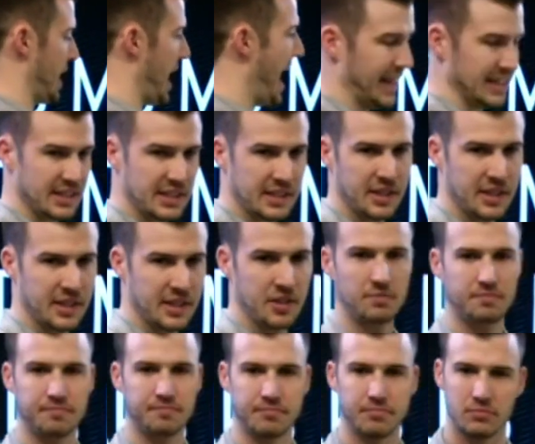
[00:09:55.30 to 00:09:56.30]
Ask.
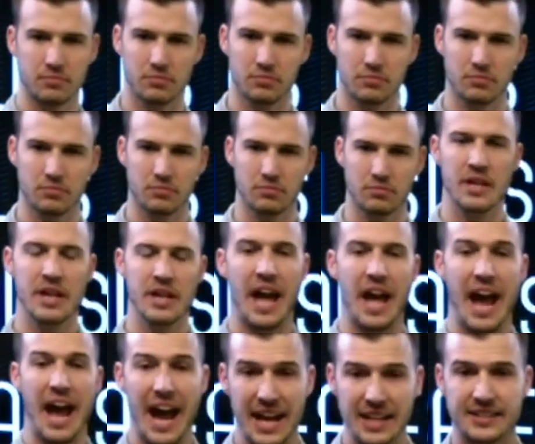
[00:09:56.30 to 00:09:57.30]

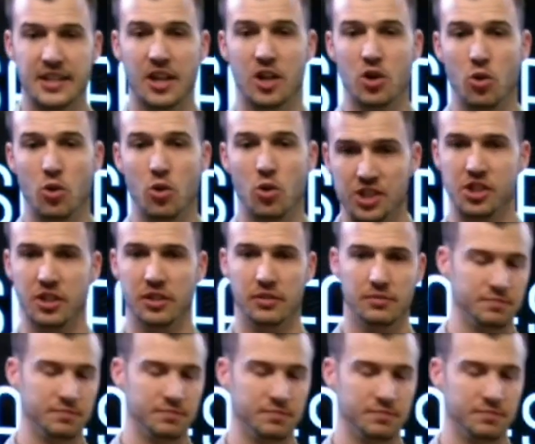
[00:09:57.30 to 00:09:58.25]
Ask a question.